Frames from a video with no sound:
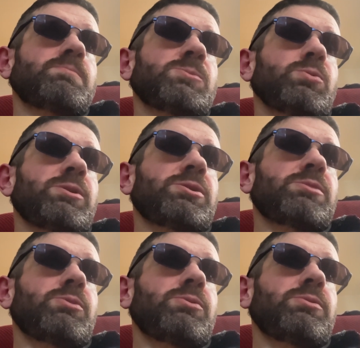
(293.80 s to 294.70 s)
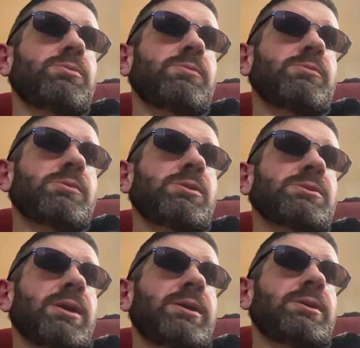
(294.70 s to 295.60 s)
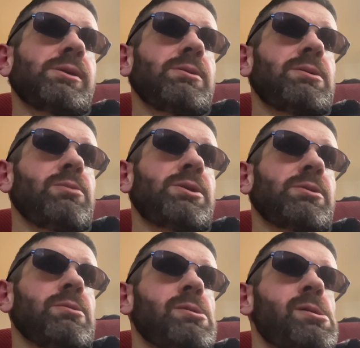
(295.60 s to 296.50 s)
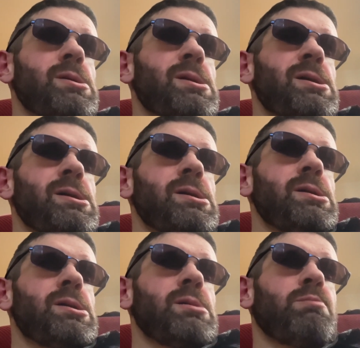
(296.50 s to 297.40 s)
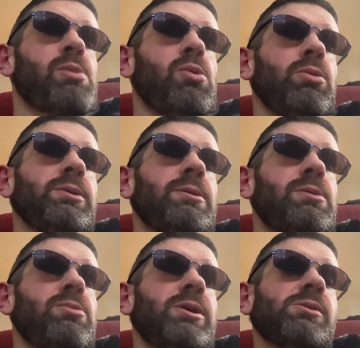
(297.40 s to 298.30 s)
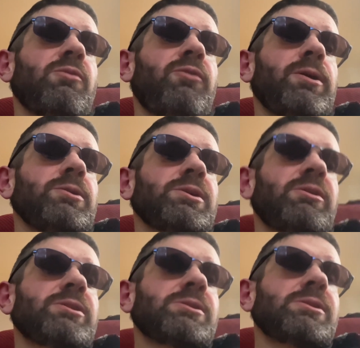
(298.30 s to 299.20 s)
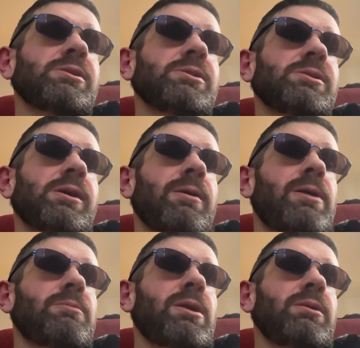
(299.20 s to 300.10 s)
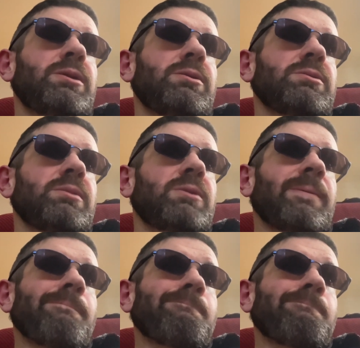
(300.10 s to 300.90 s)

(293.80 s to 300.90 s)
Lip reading: Rich, smooth, it's light, original. Bold and rich, go fuck yourself. That's and L&D the same thing.